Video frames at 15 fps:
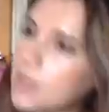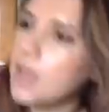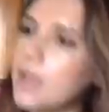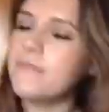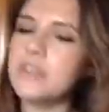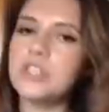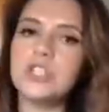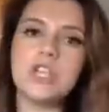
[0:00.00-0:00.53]

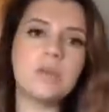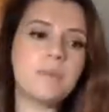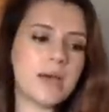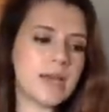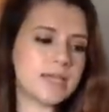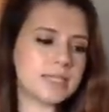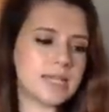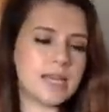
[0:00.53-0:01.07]
This new
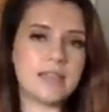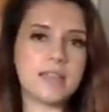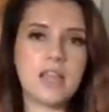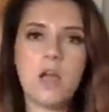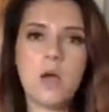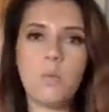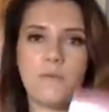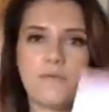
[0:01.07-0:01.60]
person
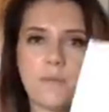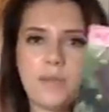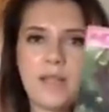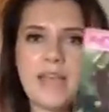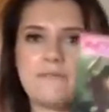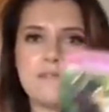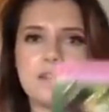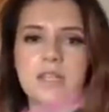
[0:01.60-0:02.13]
with a
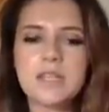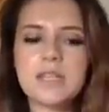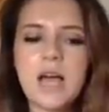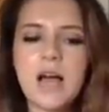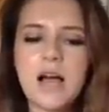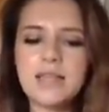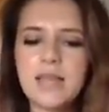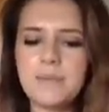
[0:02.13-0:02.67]
playfulness
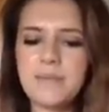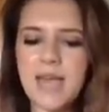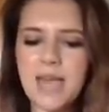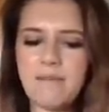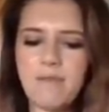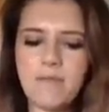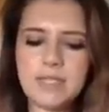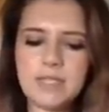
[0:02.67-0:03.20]
card, I'm
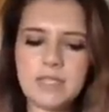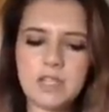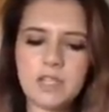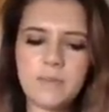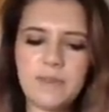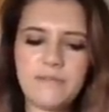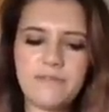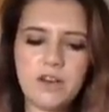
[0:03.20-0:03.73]
getting that this is going
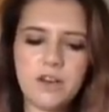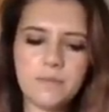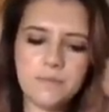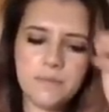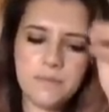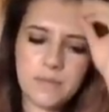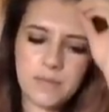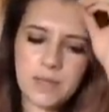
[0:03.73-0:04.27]
to be fun.